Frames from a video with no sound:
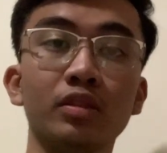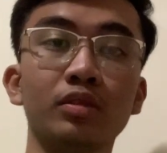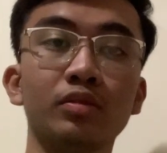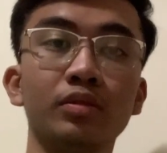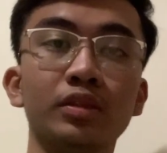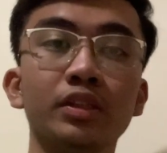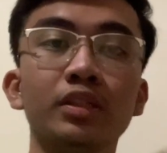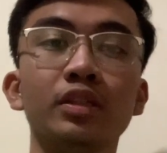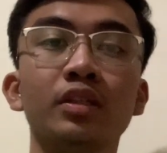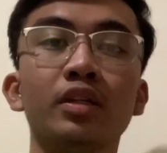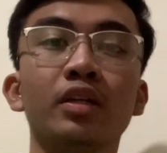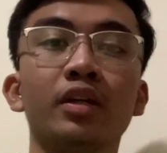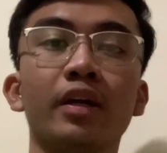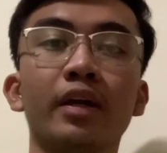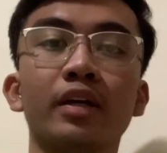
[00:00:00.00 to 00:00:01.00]
three
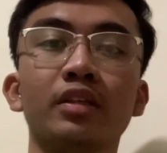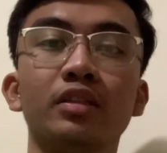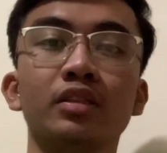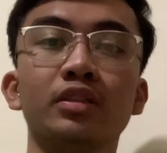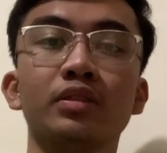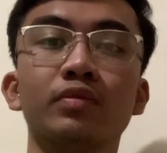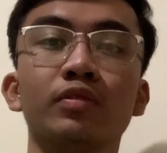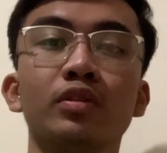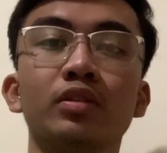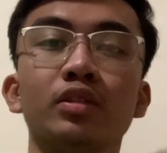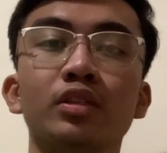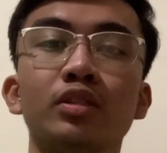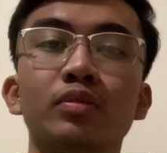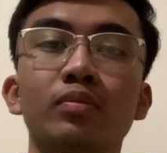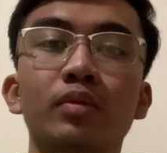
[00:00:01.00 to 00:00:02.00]
edits for
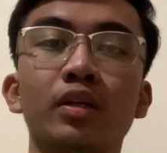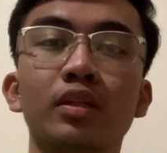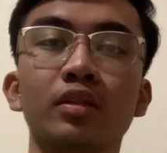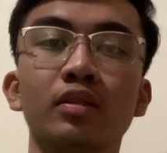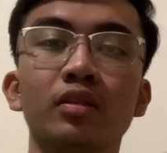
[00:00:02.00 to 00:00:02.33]
this one,